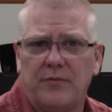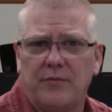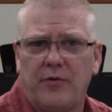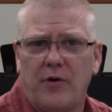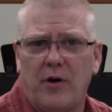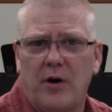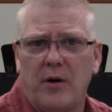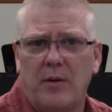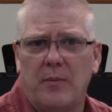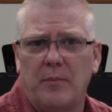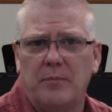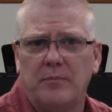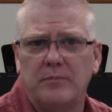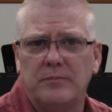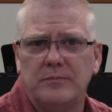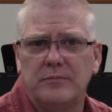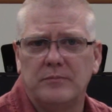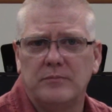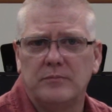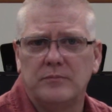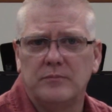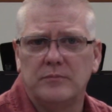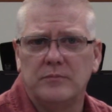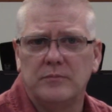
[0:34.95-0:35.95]
from
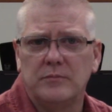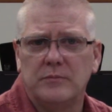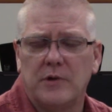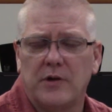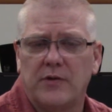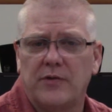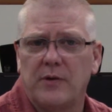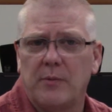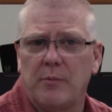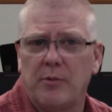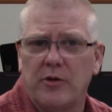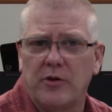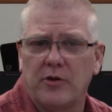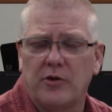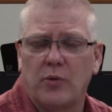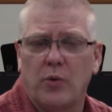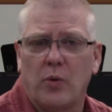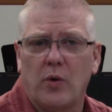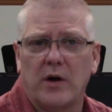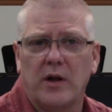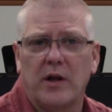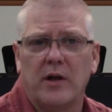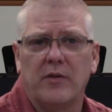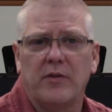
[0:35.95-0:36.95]
December the
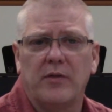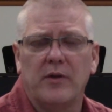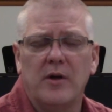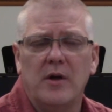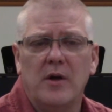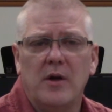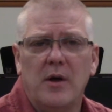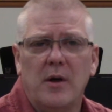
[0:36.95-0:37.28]
20th,